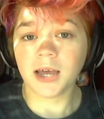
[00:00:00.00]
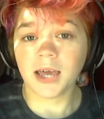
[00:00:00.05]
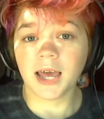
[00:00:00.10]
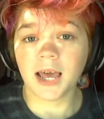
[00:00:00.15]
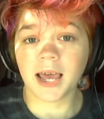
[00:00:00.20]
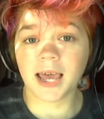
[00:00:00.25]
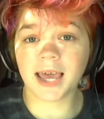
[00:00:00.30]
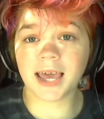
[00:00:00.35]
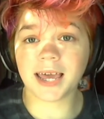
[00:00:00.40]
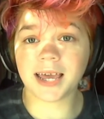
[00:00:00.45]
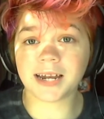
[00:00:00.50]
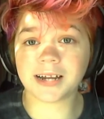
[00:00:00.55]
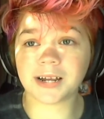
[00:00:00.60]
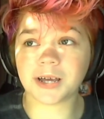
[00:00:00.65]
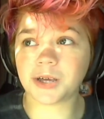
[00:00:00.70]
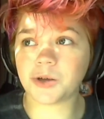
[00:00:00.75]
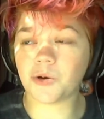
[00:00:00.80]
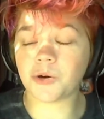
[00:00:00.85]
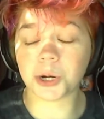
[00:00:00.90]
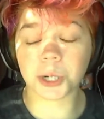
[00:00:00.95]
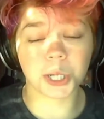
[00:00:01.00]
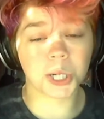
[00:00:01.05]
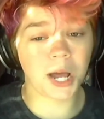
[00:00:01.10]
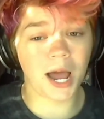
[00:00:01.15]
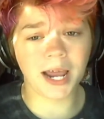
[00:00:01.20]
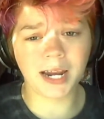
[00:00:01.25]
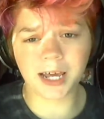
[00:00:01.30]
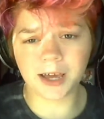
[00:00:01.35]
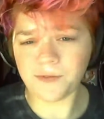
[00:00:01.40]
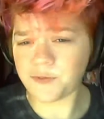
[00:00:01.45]
in your
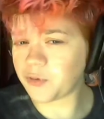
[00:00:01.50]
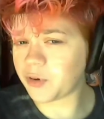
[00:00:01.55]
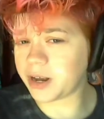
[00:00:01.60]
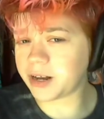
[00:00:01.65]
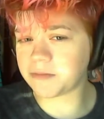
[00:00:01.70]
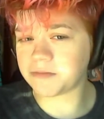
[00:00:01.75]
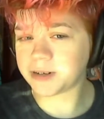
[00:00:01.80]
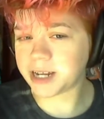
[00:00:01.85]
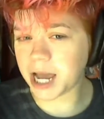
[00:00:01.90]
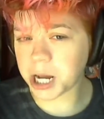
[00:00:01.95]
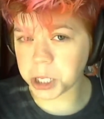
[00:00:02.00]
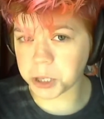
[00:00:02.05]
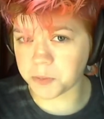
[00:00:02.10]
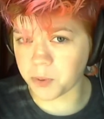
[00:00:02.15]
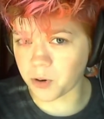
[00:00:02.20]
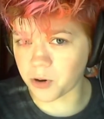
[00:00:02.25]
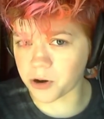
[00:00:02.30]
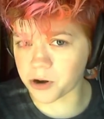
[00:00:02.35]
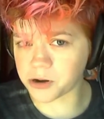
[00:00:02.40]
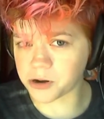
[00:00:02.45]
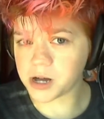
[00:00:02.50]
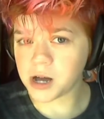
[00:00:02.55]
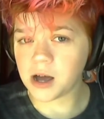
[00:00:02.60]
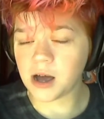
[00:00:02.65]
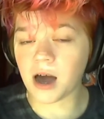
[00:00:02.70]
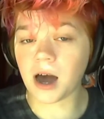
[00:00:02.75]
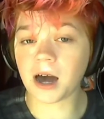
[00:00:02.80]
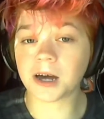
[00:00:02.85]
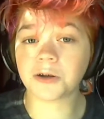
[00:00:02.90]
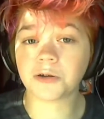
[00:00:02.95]
shiny freedom dashboard
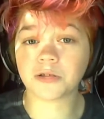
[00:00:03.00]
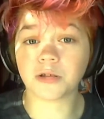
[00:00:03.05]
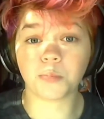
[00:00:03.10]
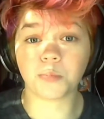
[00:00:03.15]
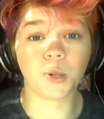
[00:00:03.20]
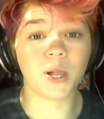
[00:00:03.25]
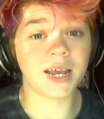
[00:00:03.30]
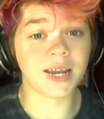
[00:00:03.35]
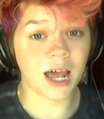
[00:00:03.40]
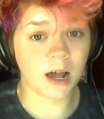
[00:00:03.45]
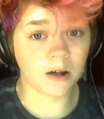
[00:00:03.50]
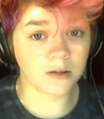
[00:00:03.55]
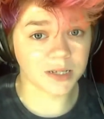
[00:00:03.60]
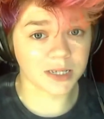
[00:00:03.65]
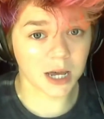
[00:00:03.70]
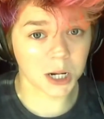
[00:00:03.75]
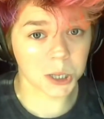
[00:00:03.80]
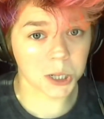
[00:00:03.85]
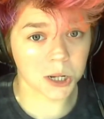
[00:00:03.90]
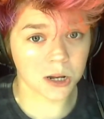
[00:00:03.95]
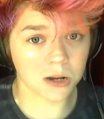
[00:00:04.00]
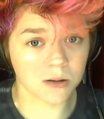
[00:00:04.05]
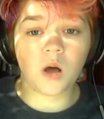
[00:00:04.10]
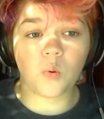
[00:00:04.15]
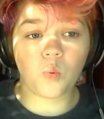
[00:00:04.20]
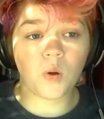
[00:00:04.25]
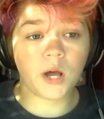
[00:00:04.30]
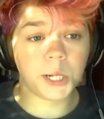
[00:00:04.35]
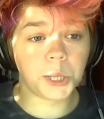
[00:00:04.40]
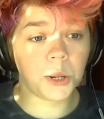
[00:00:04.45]
under the play now section.
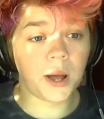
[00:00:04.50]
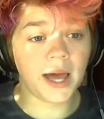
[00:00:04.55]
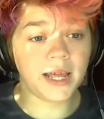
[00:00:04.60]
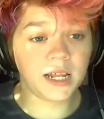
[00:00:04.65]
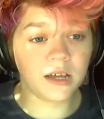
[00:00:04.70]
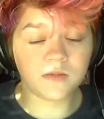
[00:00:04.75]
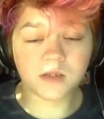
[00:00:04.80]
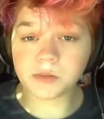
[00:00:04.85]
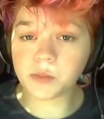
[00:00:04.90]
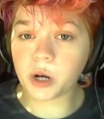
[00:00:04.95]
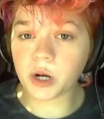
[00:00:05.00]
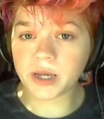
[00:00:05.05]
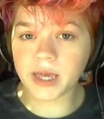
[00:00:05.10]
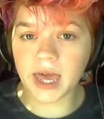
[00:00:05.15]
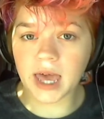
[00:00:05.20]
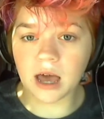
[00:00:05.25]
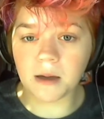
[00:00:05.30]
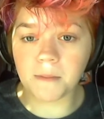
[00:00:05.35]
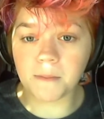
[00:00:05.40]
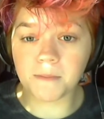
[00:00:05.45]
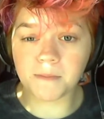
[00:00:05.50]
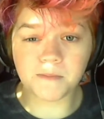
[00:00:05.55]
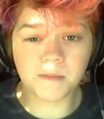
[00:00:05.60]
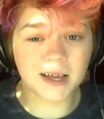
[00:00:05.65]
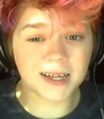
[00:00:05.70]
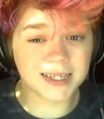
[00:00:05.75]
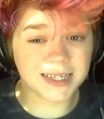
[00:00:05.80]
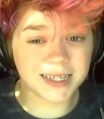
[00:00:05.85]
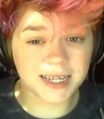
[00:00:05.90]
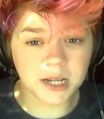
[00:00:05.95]
What TriDef Smart Cam
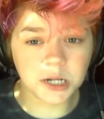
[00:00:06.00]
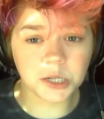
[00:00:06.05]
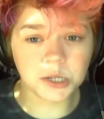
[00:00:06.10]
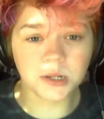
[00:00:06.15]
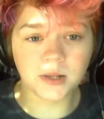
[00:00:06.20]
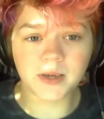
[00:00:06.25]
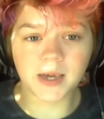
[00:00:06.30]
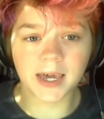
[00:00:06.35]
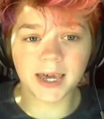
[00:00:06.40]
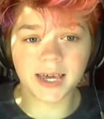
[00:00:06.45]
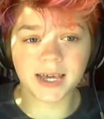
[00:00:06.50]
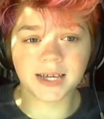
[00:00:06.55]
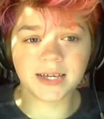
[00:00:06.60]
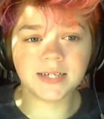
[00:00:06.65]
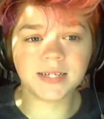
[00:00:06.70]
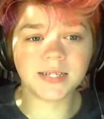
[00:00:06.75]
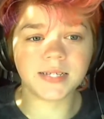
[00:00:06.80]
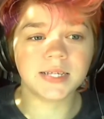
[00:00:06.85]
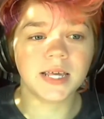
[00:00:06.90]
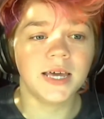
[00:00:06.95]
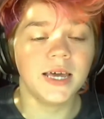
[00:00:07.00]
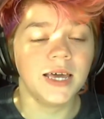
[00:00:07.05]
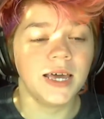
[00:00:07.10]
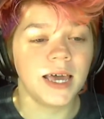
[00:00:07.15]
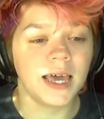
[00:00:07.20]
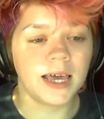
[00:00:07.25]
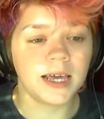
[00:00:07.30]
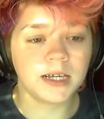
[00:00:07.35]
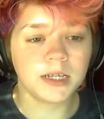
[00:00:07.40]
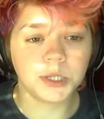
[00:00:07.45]
essentially is
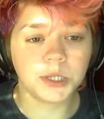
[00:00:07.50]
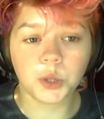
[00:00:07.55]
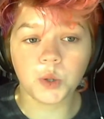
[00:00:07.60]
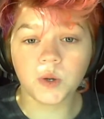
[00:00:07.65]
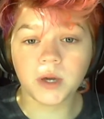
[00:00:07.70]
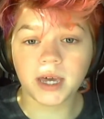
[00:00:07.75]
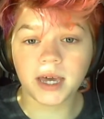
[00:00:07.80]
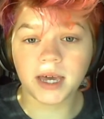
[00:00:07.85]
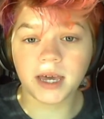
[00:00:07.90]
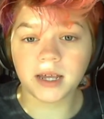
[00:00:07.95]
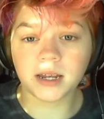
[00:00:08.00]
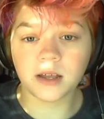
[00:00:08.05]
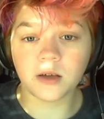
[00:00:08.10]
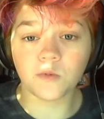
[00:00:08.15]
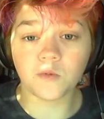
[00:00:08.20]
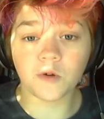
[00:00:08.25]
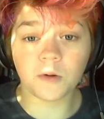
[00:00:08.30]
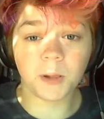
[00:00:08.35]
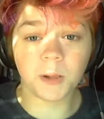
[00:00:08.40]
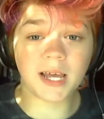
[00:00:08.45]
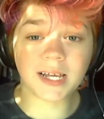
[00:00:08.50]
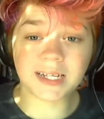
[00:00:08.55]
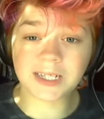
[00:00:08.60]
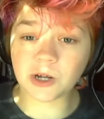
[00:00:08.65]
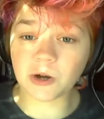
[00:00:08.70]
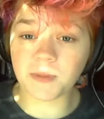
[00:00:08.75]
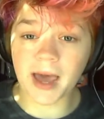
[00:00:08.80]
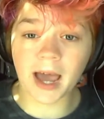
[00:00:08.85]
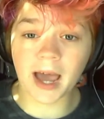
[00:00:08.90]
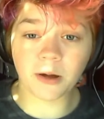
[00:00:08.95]
is you can replace your
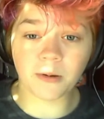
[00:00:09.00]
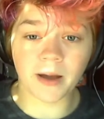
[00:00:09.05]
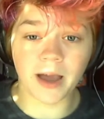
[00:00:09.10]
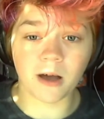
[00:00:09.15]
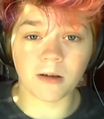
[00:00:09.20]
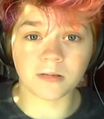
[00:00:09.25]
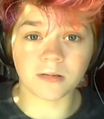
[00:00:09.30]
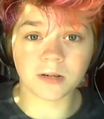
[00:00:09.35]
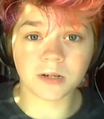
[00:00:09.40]
background,